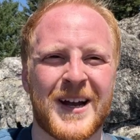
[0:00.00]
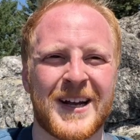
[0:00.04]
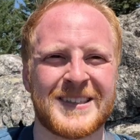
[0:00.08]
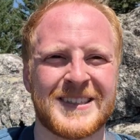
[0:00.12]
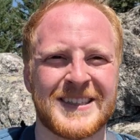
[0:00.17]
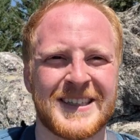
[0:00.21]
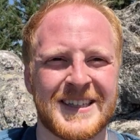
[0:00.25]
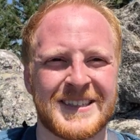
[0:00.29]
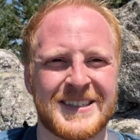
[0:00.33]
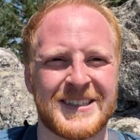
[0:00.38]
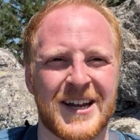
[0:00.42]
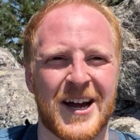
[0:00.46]
it to
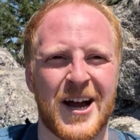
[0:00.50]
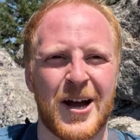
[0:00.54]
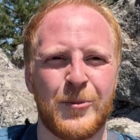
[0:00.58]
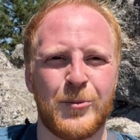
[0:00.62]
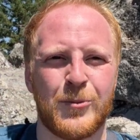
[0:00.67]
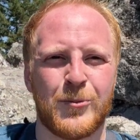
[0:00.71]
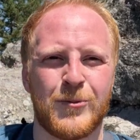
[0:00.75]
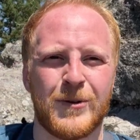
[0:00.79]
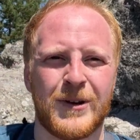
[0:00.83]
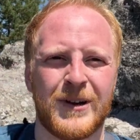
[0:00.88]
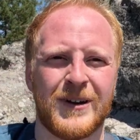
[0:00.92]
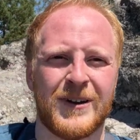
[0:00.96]
the top.
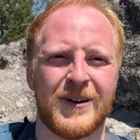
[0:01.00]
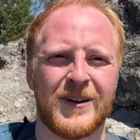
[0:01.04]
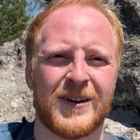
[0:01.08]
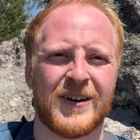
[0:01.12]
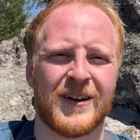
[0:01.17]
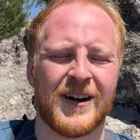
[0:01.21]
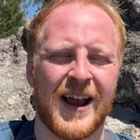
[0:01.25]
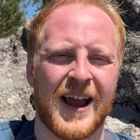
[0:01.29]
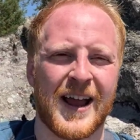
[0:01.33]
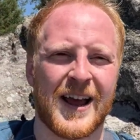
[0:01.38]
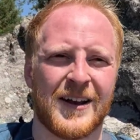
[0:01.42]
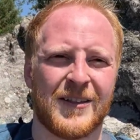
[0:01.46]
We are
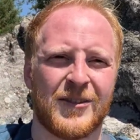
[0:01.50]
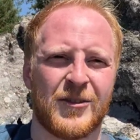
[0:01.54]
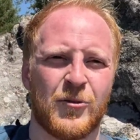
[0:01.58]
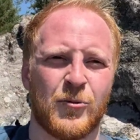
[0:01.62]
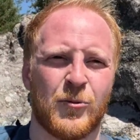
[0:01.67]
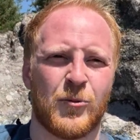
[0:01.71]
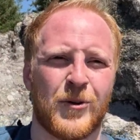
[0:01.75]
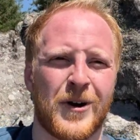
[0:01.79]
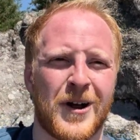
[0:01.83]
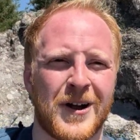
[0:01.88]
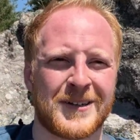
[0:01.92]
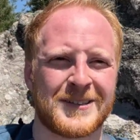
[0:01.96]
at the
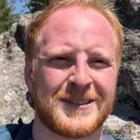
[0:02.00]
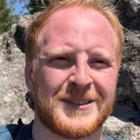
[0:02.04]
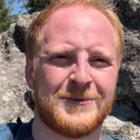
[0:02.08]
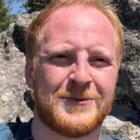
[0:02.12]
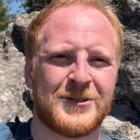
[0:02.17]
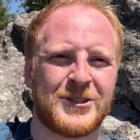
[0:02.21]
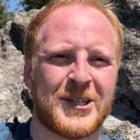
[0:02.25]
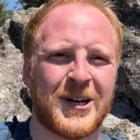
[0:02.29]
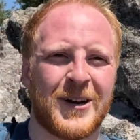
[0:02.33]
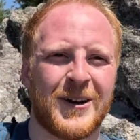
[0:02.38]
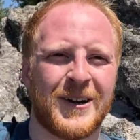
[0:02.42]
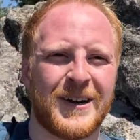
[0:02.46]
Rocks of
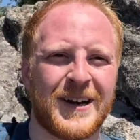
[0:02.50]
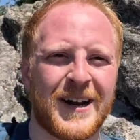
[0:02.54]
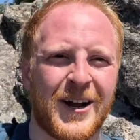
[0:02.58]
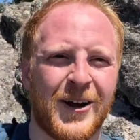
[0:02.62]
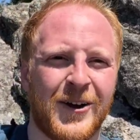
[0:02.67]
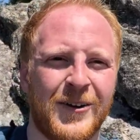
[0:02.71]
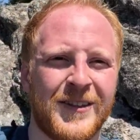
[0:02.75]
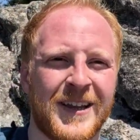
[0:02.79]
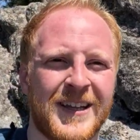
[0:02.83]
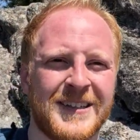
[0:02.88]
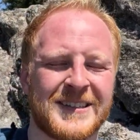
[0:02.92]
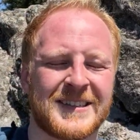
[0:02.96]
Sharon now,
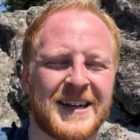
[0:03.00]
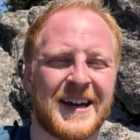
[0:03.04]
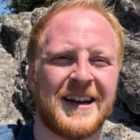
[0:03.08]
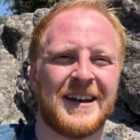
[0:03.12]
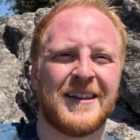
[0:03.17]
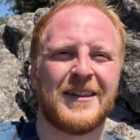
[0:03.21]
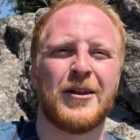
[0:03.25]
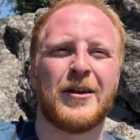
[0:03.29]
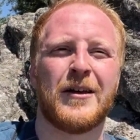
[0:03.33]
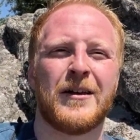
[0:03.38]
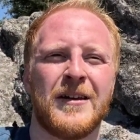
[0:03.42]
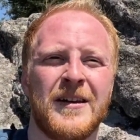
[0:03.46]
and that's kind of
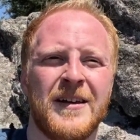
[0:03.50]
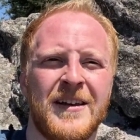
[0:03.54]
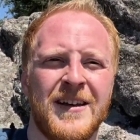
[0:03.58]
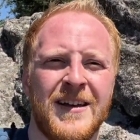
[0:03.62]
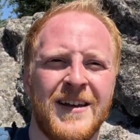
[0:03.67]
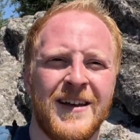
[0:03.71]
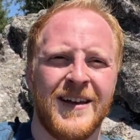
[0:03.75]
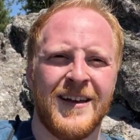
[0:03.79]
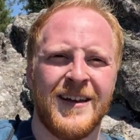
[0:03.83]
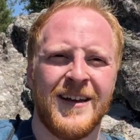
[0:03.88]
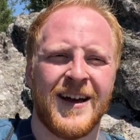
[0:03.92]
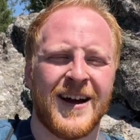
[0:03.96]

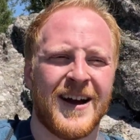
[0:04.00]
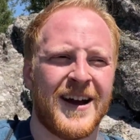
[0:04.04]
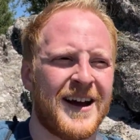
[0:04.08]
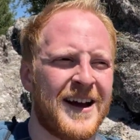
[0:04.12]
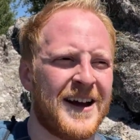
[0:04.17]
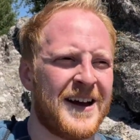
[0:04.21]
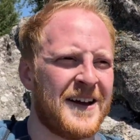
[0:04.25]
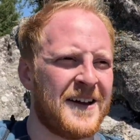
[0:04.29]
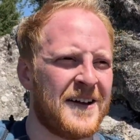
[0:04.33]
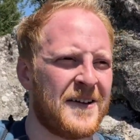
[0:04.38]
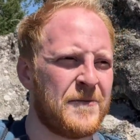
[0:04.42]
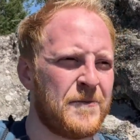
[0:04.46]

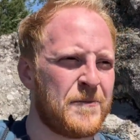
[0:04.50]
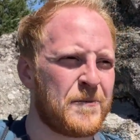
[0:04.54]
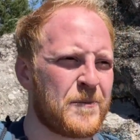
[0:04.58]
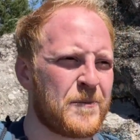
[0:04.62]
the